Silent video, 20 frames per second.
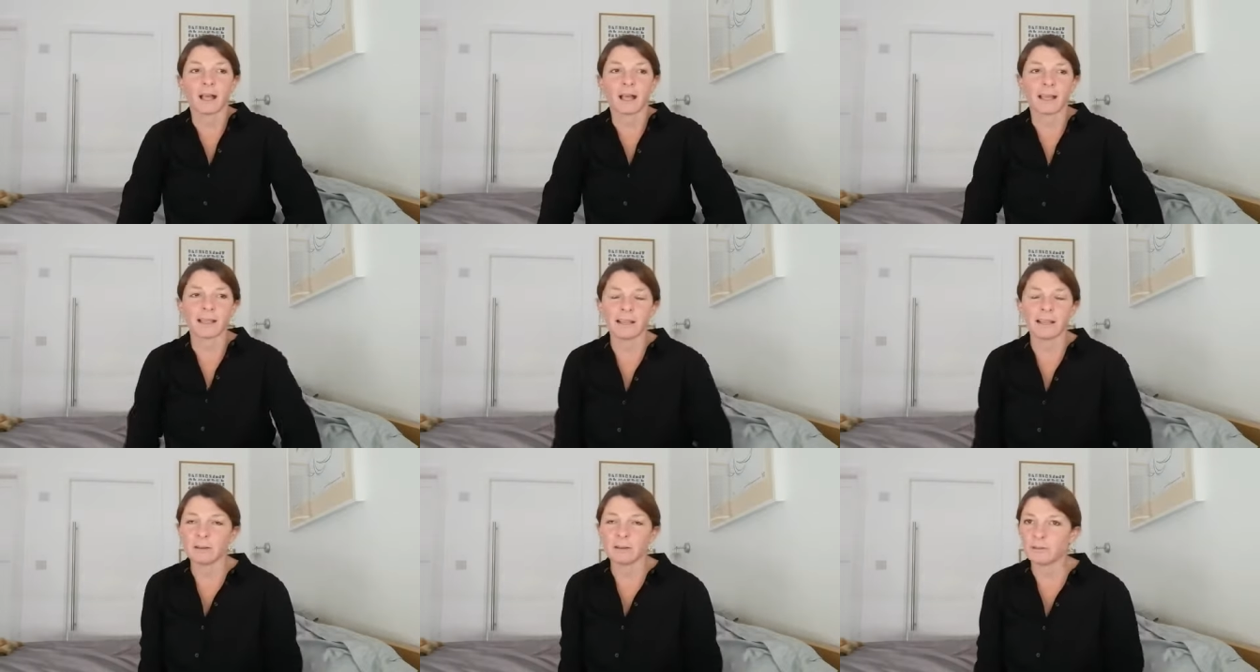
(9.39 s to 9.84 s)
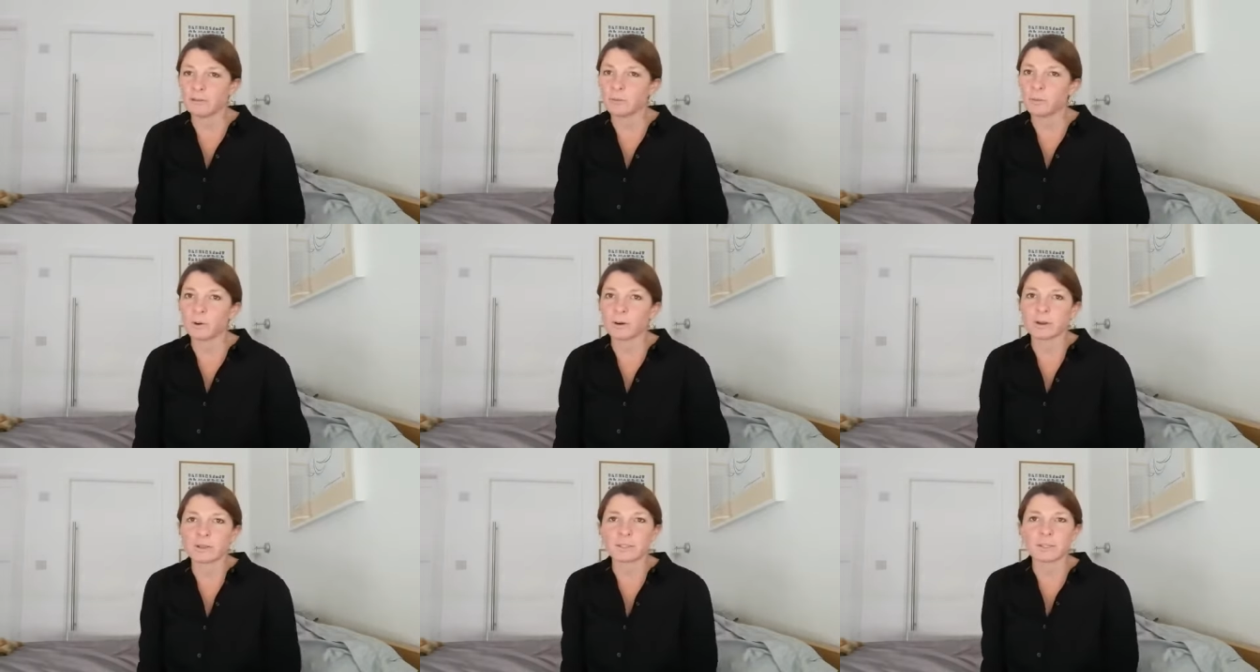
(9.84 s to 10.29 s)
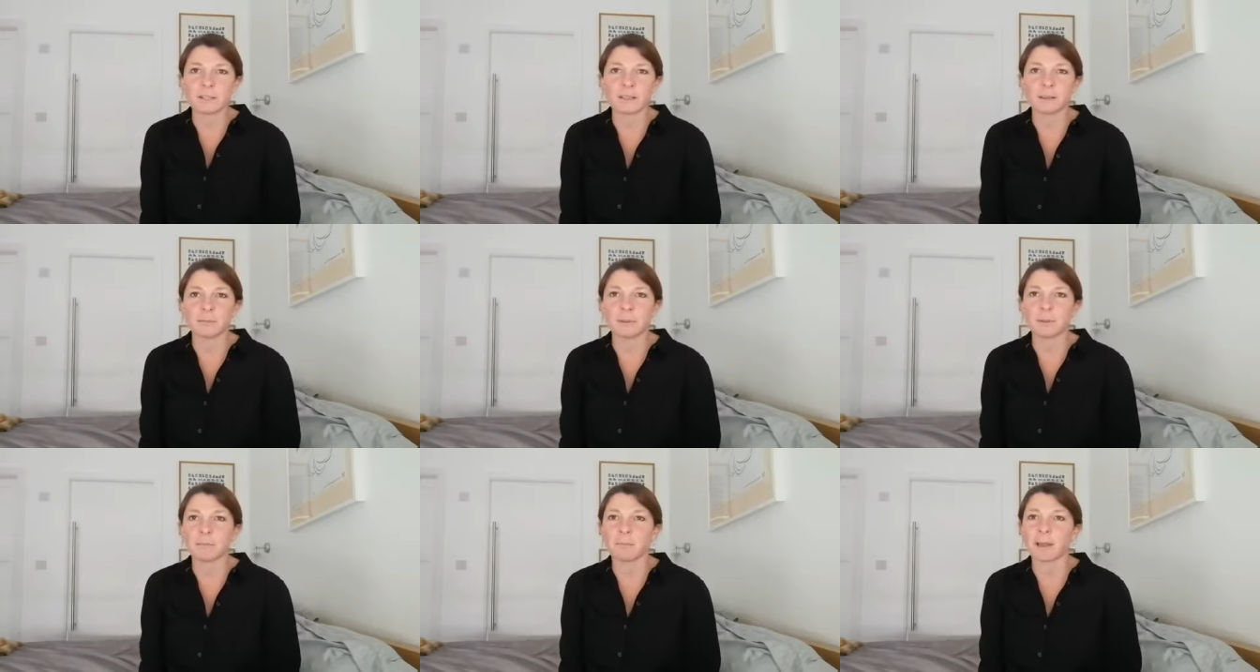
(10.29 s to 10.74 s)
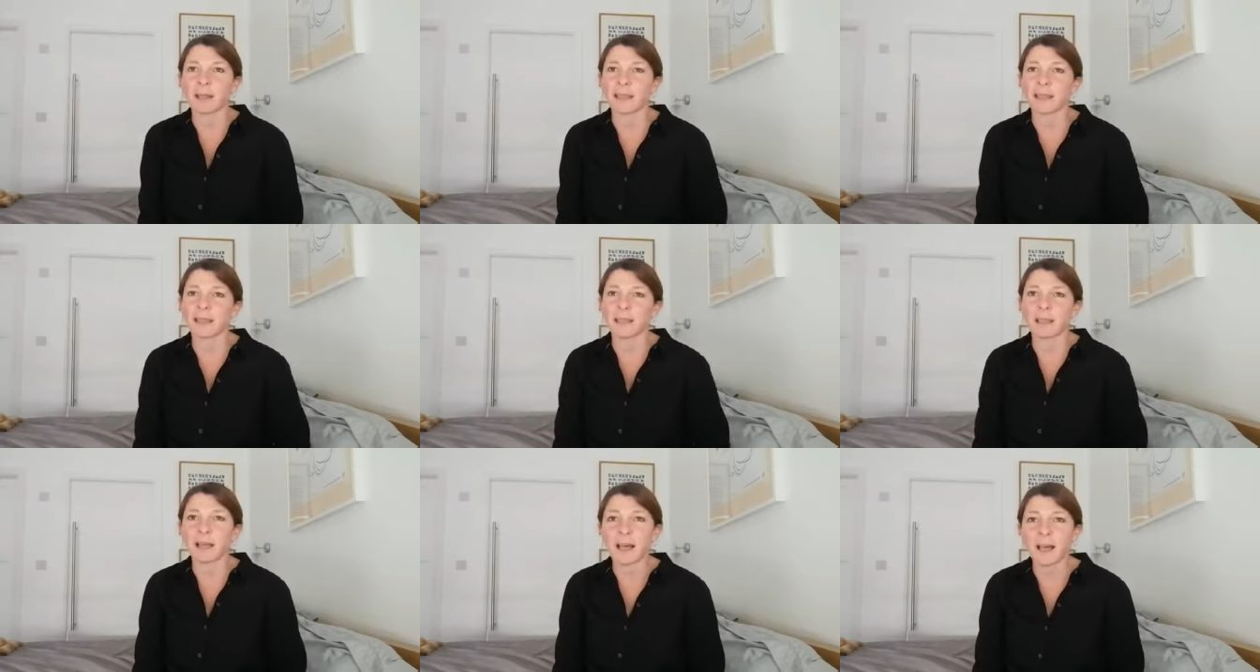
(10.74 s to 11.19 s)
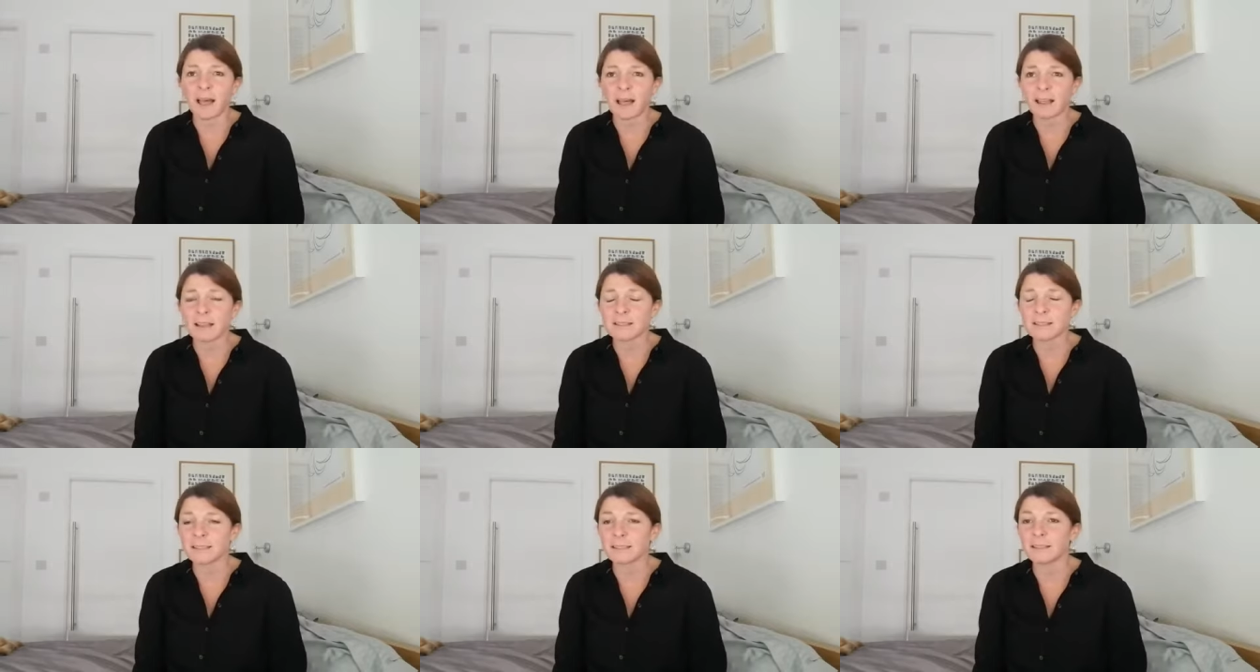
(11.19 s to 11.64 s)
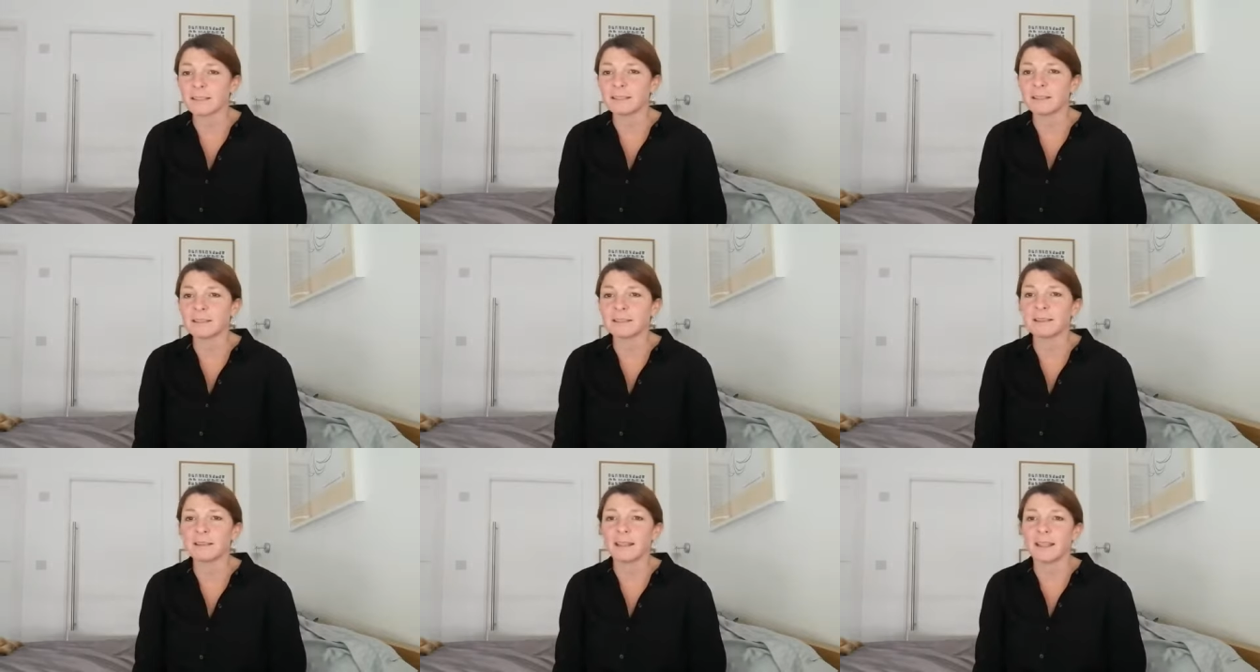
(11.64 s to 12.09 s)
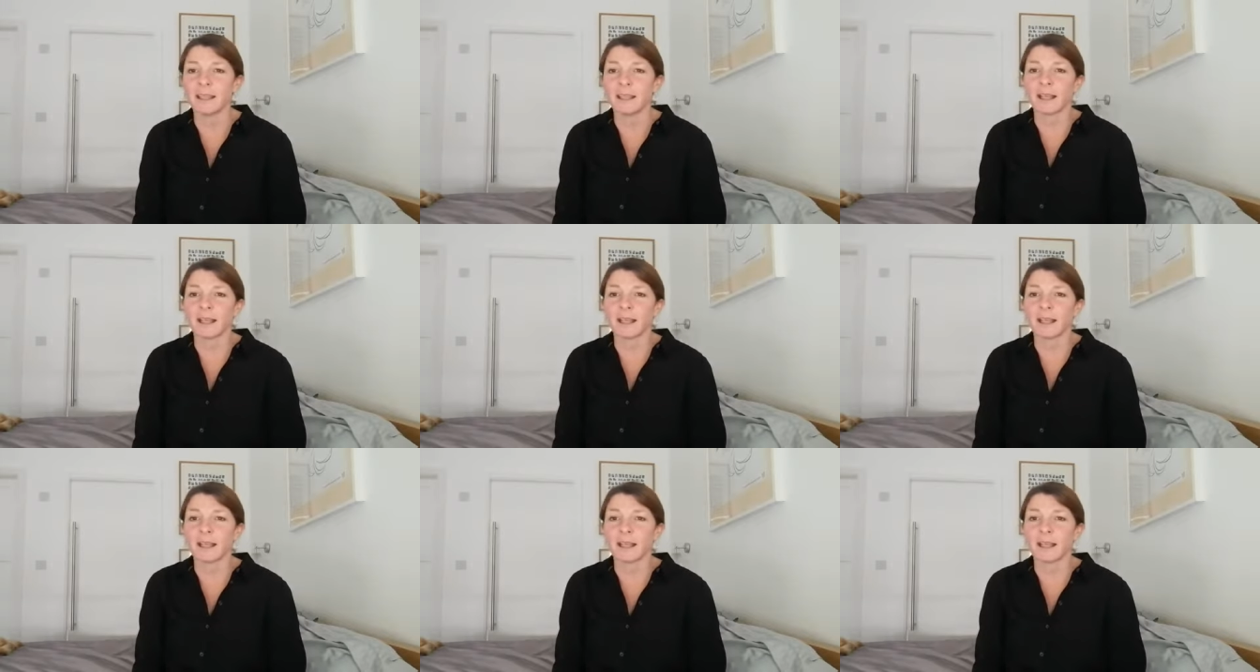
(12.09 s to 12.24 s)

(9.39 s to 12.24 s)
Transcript: I love watching them in my garden.